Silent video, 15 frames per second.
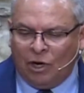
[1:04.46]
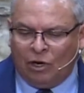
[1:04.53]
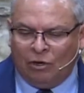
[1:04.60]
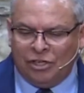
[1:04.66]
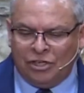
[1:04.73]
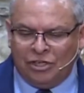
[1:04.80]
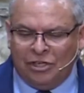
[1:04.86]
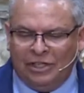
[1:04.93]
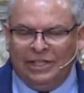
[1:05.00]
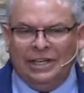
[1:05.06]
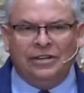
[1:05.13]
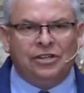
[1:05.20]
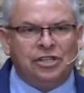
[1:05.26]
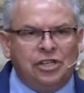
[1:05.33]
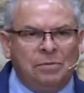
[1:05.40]
Christian
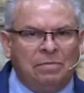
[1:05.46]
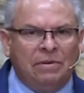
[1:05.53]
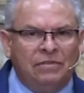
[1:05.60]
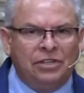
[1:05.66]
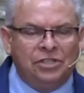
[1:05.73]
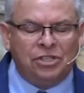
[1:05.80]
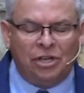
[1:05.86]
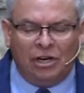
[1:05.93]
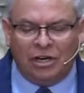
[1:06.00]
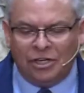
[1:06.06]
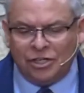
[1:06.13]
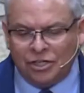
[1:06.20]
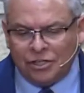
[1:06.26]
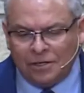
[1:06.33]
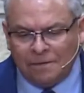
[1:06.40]
leadership of the
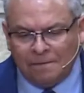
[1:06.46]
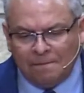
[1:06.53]
church.